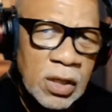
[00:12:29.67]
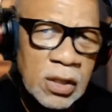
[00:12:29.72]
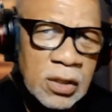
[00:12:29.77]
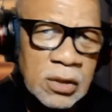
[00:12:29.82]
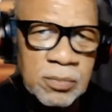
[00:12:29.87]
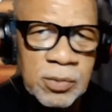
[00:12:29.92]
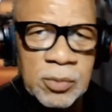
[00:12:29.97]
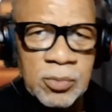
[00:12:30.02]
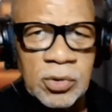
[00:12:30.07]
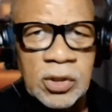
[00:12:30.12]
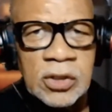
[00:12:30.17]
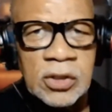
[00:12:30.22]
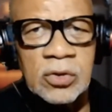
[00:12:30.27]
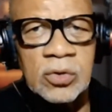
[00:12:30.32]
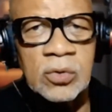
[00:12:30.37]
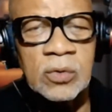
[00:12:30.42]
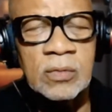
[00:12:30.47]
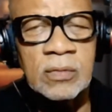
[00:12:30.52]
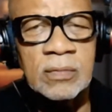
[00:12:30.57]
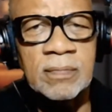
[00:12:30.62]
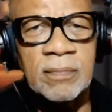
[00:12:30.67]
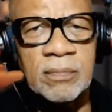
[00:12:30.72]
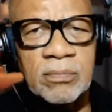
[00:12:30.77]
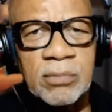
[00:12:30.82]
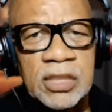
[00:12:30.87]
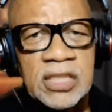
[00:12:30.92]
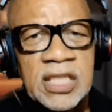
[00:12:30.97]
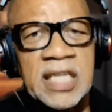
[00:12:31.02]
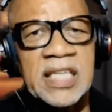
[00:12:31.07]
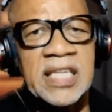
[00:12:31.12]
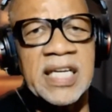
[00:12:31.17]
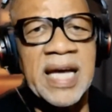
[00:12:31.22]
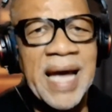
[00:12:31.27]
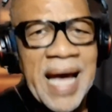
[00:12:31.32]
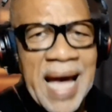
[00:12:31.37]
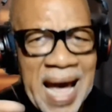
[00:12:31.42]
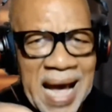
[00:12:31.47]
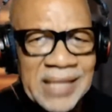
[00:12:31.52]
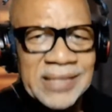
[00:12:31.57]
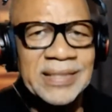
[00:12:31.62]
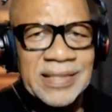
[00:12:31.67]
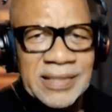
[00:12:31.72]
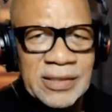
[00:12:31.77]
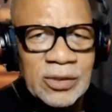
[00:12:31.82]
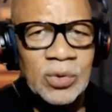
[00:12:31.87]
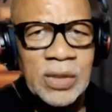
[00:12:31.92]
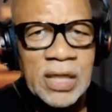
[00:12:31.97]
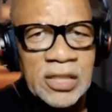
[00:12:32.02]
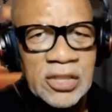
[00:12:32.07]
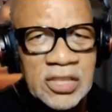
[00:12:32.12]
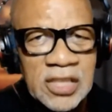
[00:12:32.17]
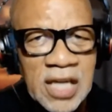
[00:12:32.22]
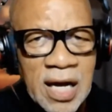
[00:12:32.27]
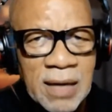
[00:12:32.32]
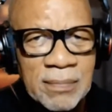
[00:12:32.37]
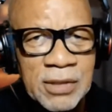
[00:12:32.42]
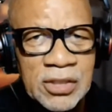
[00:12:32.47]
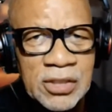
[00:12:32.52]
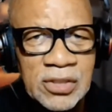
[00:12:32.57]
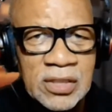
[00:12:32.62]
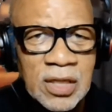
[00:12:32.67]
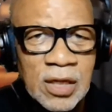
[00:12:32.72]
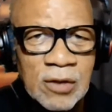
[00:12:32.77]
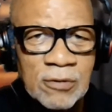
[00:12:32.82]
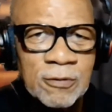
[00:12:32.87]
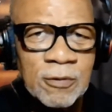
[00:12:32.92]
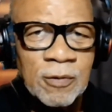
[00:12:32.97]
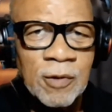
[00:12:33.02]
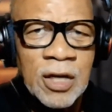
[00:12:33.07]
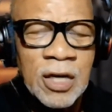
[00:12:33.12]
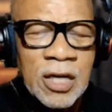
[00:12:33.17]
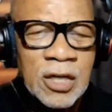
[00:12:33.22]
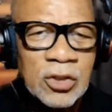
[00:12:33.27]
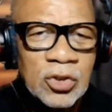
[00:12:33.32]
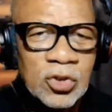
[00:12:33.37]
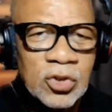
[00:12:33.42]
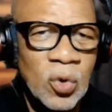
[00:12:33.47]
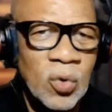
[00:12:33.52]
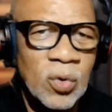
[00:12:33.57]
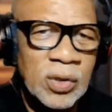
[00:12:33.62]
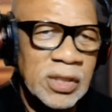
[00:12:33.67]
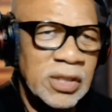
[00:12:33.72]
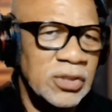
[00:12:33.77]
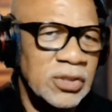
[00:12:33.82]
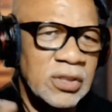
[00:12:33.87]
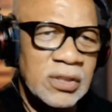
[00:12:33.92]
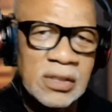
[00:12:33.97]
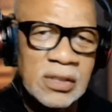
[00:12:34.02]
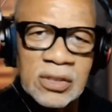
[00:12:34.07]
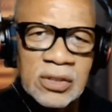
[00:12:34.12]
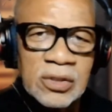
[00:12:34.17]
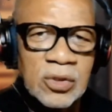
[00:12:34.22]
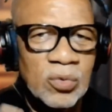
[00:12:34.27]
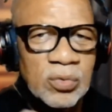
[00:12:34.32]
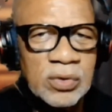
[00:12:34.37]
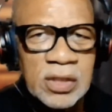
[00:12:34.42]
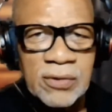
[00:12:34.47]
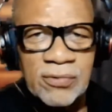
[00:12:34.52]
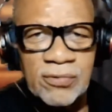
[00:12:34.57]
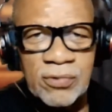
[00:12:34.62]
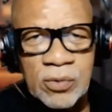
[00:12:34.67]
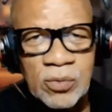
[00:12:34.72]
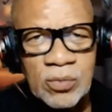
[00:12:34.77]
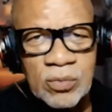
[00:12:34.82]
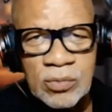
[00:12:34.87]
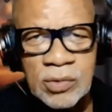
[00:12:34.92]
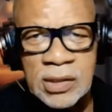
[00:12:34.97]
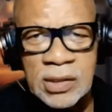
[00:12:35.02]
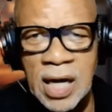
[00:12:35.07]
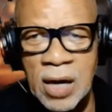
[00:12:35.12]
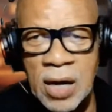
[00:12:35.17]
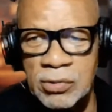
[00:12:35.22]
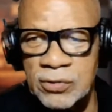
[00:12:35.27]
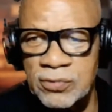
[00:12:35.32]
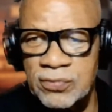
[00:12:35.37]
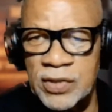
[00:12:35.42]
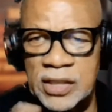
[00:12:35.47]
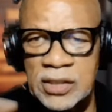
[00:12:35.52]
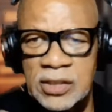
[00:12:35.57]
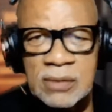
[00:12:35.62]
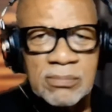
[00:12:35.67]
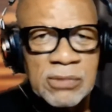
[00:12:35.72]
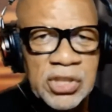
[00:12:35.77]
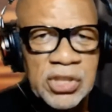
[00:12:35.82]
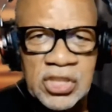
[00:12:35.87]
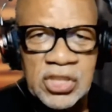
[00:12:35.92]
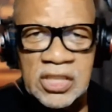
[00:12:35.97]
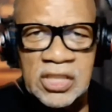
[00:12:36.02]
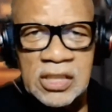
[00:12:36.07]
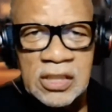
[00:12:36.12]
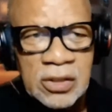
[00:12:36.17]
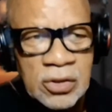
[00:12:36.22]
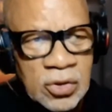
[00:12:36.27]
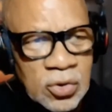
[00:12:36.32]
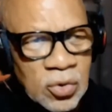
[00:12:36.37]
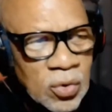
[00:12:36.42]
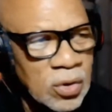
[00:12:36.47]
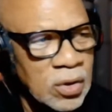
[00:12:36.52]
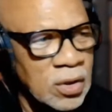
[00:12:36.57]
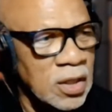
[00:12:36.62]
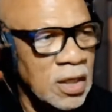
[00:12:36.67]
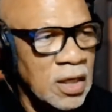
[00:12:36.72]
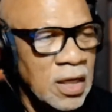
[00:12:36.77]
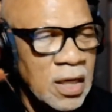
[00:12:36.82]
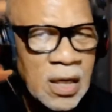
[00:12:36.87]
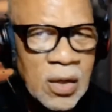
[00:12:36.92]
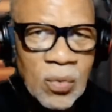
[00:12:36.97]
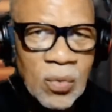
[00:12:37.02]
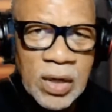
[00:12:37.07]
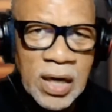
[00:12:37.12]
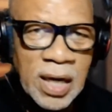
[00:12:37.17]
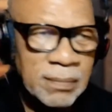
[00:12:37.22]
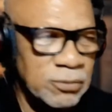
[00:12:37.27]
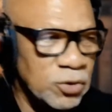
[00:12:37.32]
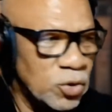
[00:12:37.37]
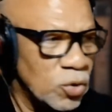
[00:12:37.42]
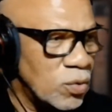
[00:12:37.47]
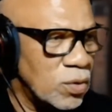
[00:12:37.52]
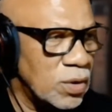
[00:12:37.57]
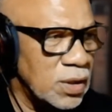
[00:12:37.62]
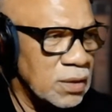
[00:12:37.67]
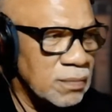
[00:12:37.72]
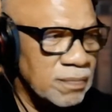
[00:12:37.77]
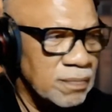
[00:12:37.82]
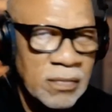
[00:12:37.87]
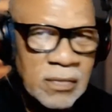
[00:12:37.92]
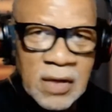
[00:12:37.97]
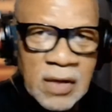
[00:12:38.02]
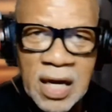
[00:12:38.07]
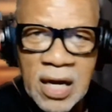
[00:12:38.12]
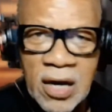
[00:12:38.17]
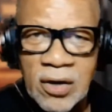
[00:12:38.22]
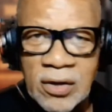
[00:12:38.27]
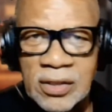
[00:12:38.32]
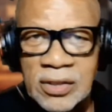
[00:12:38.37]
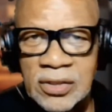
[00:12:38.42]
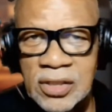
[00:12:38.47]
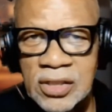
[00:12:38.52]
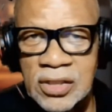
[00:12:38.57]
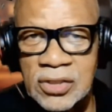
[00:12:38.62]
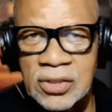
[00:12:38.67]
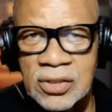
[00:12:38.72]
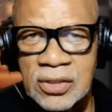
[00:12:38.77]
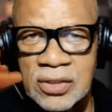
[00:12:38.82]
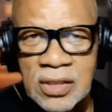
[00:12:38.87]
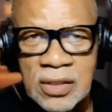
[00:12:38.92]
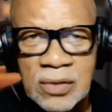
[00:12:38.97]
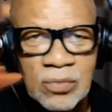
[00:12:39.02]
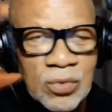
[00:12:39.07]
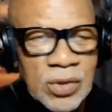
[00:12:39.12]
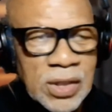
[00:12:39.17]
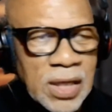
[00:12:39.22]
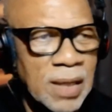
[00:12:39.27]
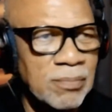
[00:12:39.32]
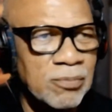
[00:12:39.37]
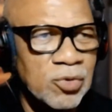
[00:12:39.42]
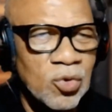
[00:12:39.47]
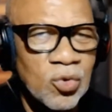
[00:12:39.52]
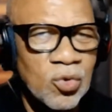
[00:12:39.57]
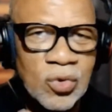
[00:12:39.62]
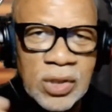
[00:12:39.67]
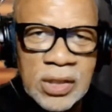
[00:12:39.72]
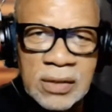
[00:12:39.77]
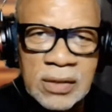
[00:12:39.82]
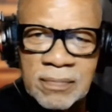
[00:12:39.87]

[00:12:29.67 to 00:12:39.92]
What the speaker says: people can do, but they can't actually do that job themselves. So it's no different when I was fixing machines or when I'm doing air conditioning, when I'm doing